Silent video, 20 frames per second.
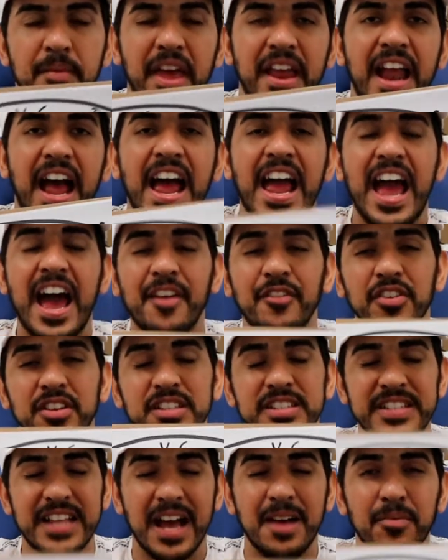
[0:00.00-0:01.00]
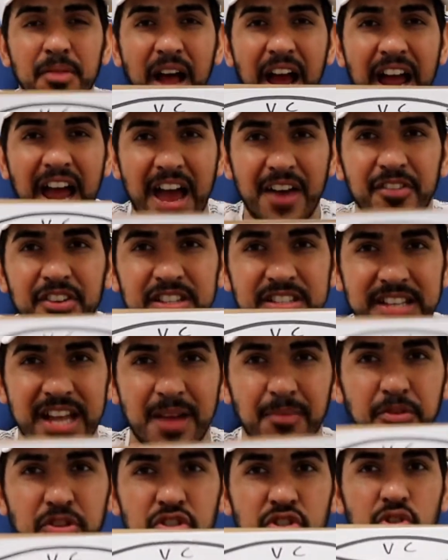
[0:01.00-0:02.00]
and I have an
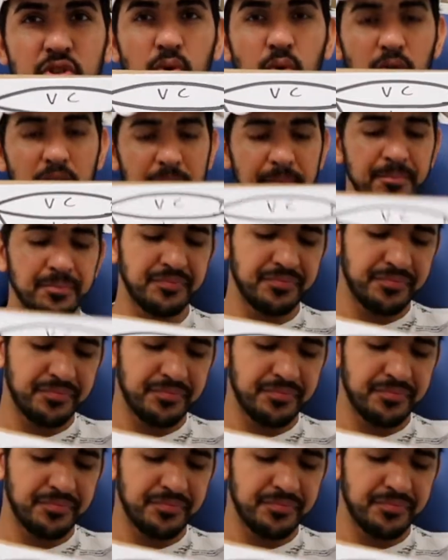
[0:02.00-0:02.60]
established store,